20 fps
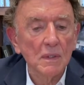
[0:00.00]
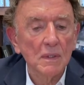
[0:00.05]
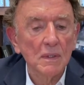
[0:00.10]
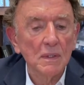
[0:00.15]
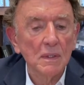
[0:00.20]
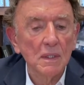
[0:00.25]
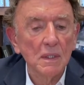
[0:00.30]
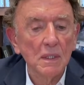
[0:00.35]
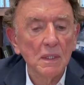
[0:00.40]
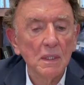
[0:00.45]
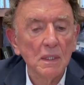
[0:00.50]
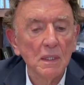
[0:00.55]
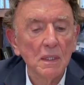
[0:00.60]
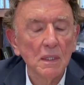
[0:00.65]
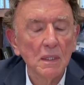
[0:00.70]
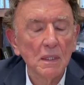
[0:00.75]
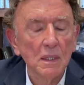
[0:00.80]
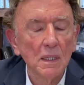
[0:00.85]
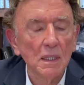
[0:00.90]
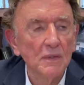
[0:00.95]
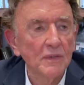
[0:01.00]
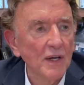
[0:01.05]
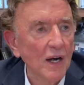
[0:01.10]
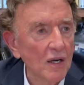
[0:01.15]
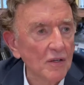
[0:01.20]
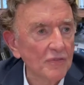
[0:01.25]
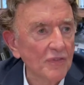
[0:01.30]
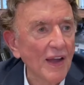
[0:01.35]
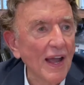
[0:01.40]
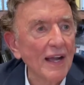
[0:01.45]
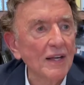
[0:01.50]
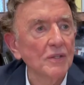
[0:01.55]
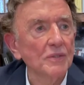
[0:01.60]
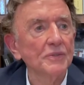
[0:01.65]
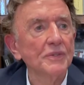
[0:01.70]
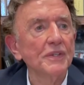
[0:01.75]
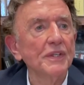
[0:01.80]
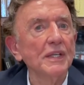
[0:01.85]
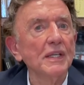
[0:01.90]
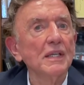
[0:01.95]
the entire
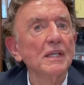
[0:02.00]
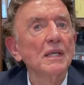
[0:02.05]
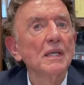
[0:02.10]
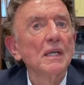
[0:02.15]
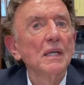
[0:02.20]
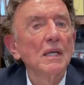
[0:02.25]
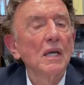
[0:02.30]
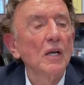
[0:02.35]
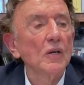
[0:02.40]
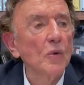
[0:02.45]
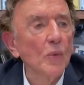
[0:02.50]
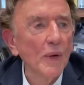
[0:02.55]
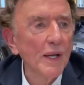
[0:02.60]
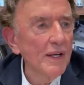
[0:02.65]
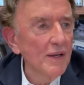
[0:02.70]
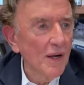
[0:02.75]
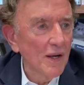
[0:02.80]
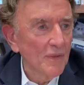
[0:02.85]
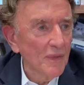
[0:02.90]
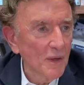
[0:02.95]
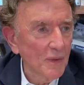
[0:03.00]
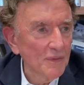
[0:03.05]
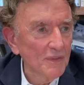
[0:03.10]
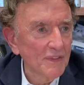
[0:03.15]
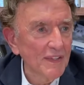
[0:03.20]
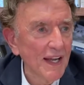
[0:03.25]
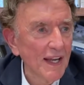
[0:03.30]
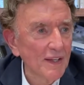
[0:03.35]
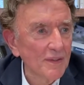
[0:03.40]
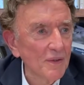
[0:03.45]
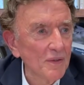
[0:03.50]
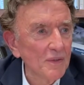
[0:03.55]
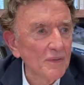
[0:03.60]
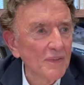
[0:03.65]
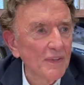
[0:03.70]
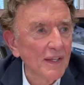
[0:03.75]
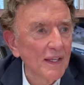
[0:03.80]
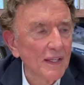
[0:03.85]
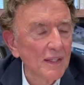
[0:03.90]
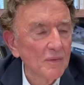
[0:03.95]
faculty agreed on those standards,
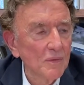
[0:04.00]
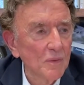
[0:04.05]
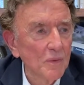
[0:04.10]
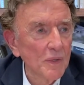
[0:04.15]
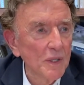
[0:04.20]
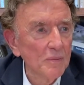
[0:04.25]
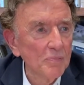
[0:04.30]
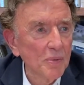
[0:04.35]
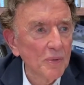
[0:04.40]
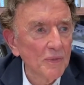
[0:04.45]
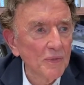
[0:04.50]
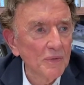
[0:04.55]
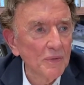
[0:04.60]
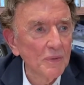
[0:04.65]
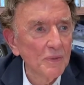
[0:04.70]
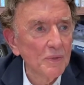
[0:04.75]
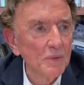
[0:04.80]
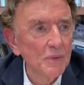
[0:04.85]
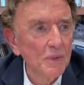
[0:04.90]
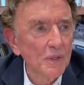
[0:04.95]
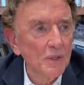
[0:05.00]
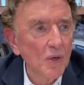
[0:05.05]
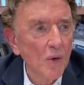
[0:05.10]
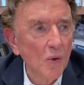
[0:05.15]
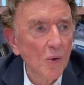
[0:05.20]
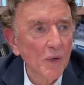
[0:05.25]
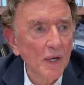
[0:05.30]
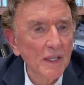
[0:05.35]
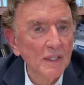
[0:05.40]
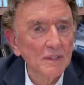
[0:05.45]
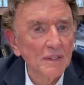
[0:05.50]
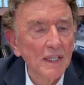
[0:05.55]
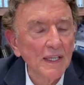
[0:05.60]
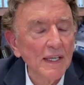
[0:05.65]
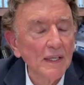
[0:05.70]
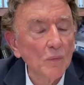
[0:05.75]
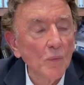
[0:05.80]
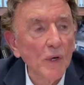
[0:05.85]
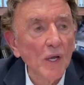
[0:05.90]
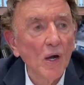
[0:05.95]
and we pursued accordingly.
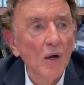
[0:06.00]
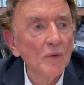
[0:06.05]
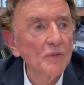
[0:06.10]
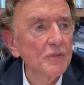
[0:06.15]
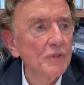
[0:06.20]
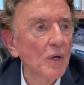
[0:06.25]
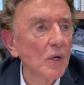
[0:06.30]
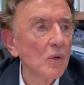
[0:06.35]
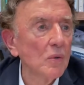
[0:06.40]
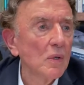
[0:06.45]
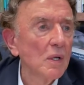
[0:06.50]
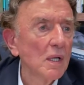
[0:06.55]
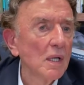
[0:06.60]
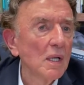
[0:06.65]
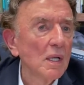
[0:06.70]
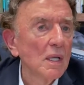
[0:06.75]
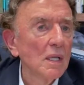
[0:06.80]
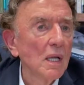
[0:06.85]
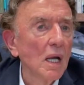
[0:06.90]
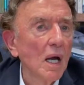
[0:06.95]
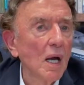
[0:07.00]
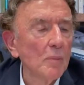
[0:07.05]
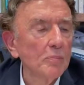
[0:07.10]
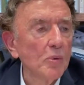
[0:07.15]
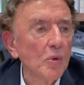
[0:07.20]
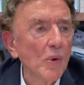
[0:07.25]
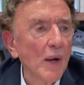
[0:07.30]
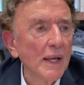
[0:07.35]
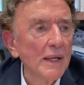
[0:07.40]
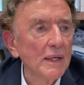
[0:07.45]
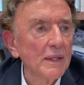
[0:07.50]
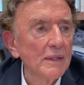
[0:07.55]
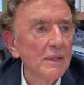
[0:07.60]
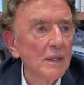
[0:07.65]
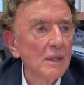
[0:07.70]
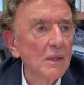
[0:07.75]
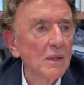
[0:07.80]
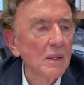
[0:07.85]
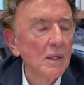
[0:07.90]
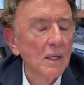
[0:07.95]
And we also upgraded
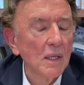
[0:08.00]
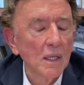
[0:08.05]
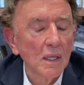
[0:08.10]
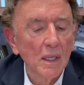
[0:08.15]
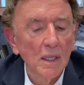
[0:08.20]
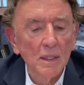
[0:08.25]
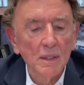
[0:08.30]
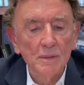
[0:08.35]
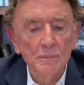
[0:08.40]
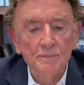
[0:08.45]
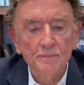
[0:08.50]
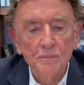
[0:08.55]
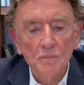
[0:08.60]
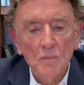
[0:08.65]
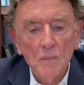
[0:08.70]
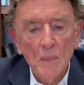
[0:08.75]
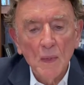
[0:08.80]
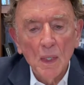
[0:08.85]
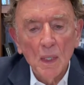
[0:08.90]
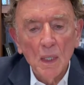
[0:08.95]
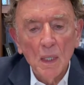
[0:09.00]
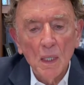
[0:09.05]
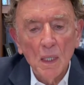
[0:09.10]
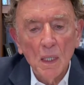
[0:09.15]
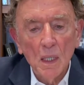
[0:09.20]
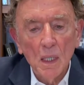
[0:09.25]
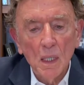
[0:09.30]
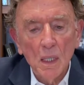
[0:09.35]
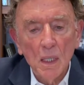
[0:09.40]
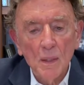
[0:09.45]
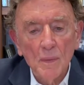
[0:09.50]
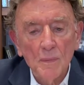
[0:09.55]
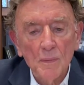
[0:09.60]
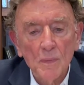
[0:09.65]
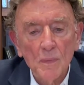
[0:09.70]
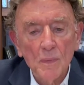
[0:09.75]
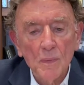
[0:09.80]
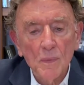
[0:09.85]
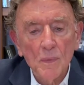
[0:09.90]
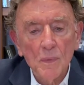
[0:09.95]
our um,
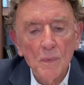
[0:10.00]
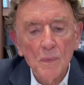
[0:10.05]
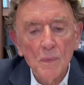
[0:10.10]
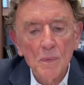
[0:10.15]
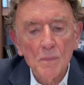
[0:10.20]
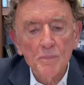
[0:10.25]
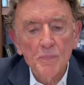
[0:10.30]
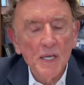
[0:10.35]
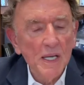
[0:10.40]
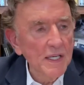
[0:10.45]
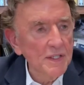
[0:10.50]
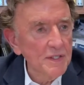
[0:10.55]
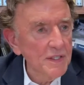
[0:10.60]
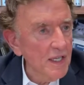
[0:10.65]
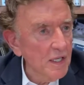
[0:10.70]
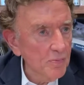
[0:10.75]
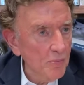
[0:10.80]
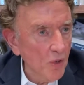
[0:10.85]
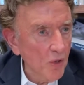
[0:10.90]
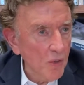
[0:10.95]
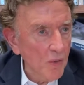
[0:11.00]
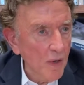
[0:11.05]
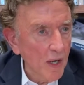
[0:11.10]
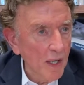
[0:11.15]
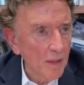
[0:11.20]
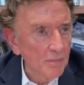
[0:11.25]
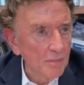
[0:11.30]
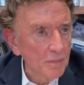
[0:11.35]
PhD program